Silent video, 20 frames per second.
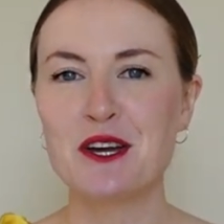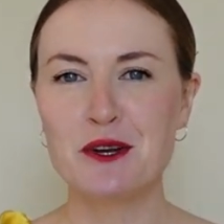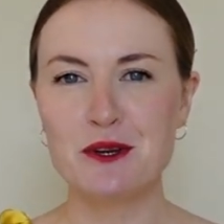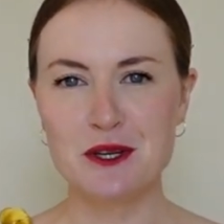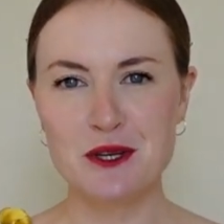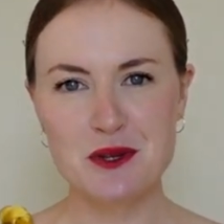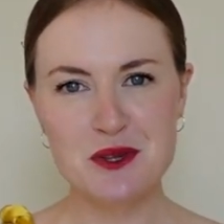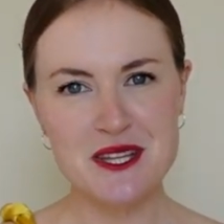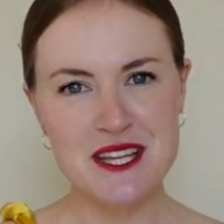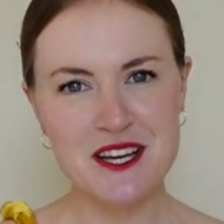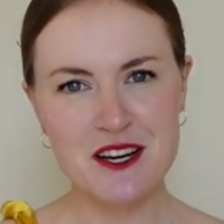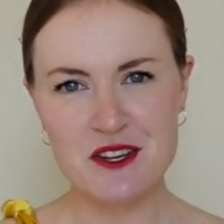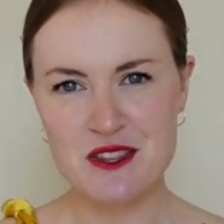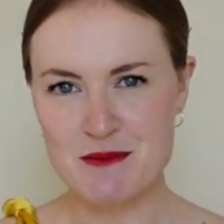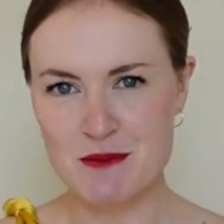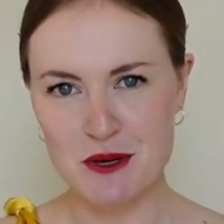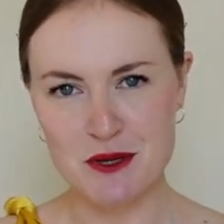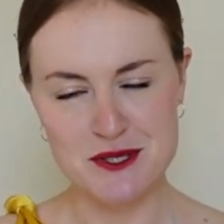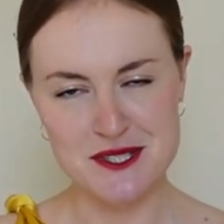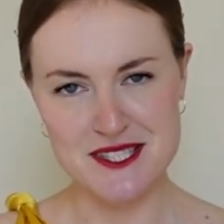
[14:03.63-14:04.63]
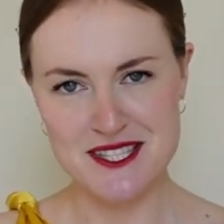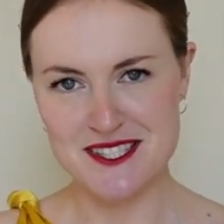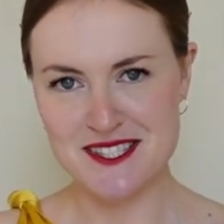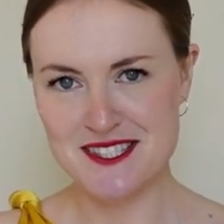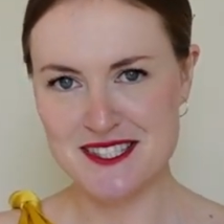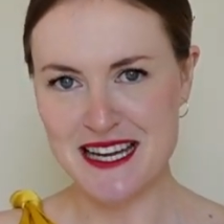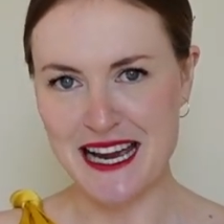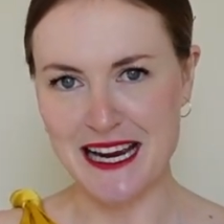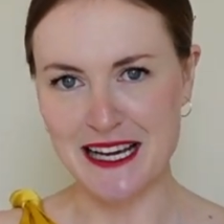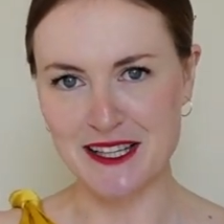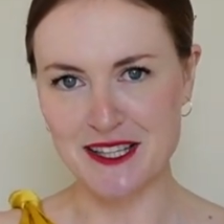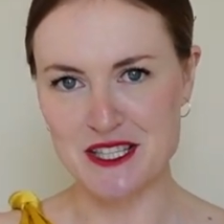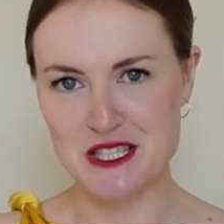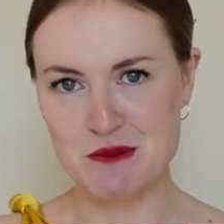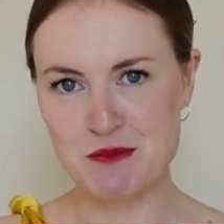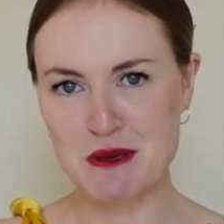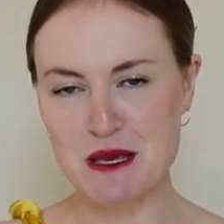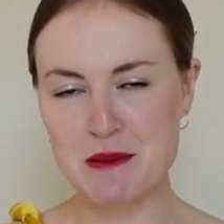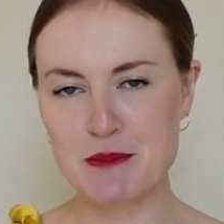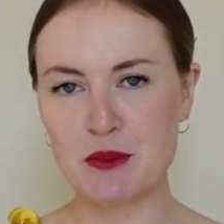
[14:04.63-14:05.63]
Who do you think are the most
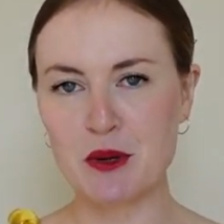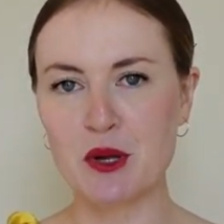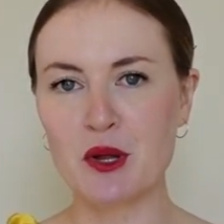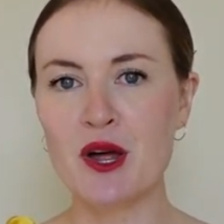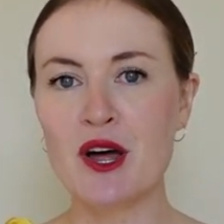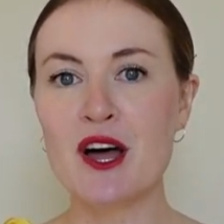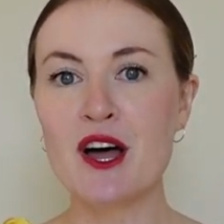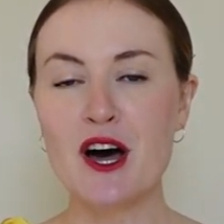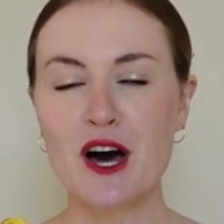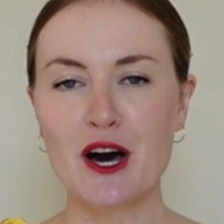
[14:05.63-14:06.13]
stylish people?